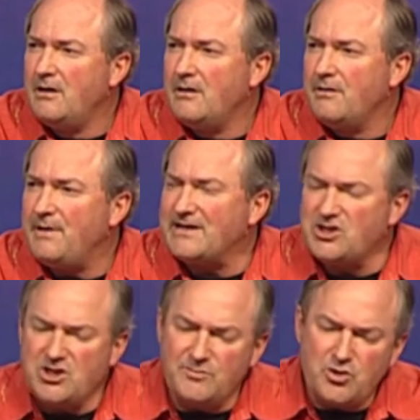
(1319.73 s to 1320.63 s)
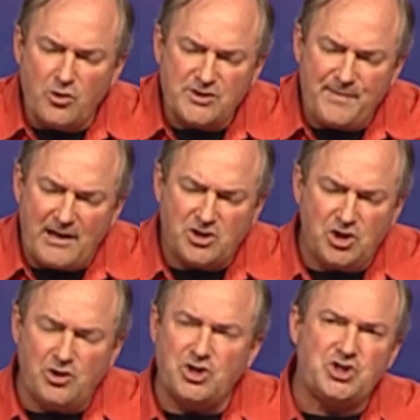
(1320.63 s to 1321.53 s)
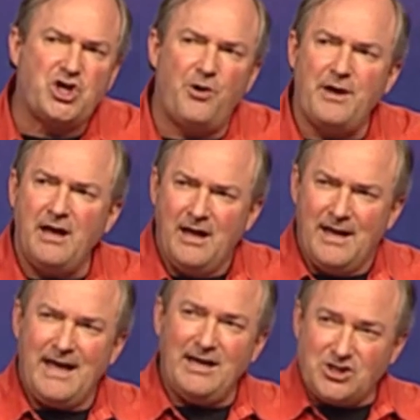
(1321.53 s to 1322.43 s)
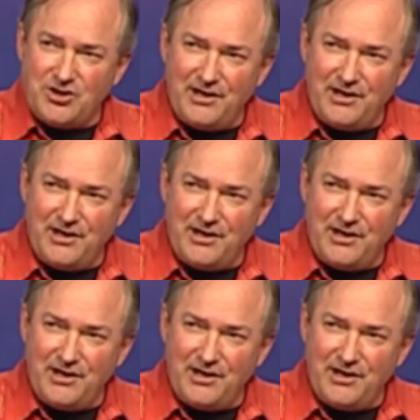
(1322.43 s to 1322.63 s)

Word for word: Pastor Jim talks about, you know, just going into the,